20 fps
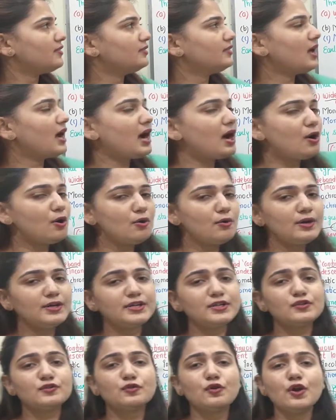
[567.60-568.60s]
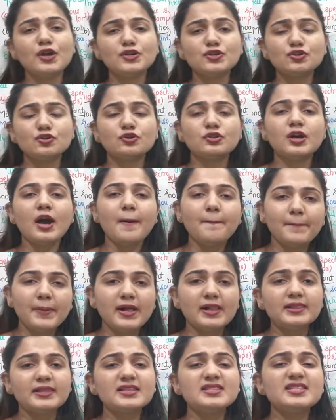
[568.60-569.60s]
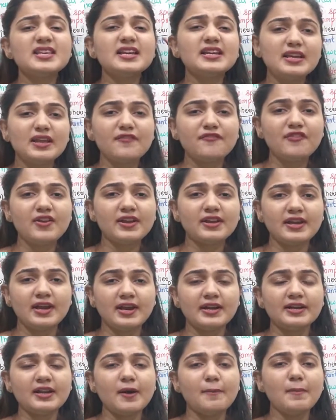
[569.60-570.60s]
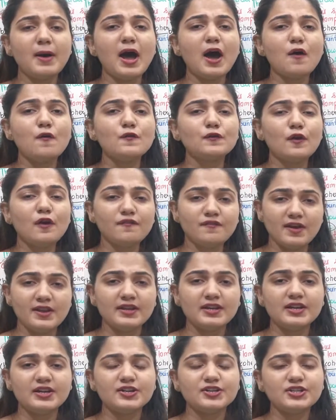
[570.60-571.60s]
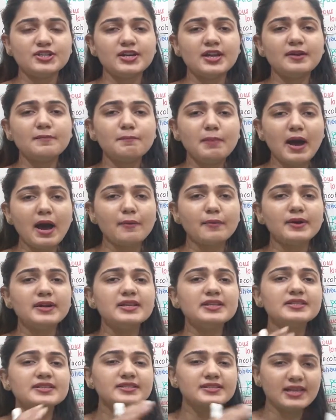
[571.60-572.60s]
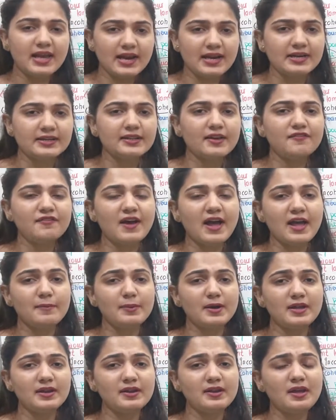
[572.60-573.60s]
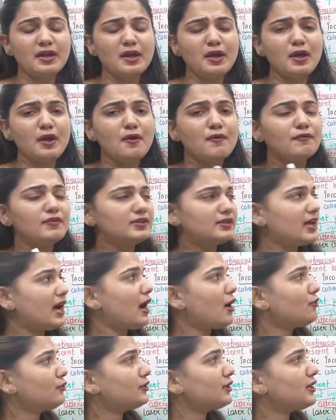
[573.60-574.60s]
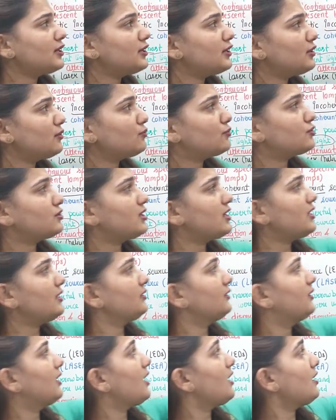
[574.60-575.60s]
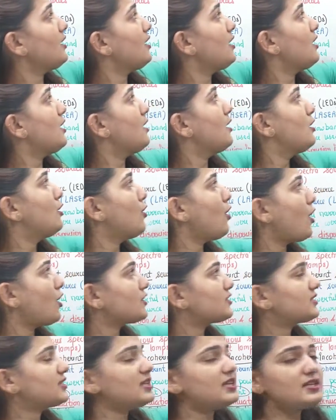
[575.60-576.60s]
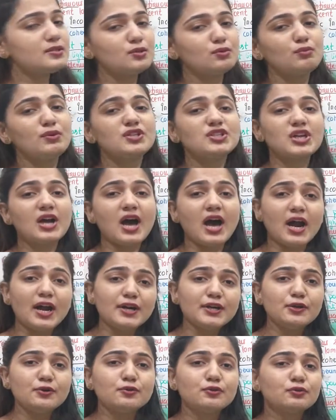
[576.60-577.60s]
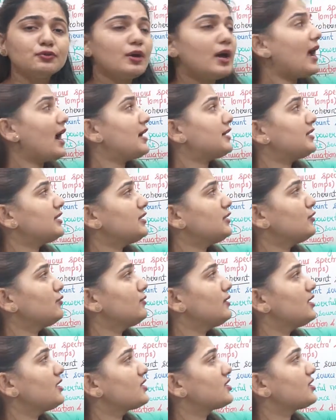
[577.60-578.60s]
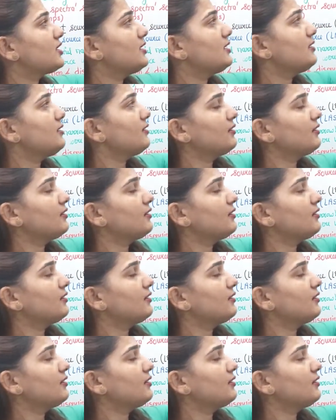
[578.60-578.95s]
Now it is going to couple the significant amount of energy and power inside the fiber without inducing the losses which are due to the attenuation,